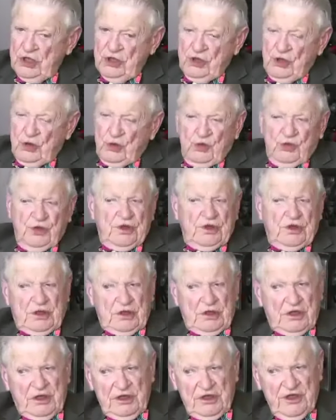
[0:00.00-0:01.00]
You no? know, we
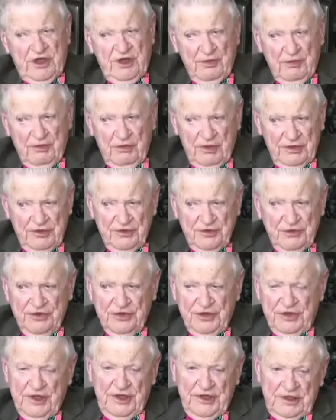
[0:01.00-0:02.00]
are not capable of
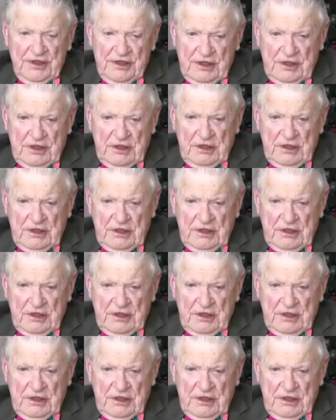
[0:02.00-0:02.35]
doing that.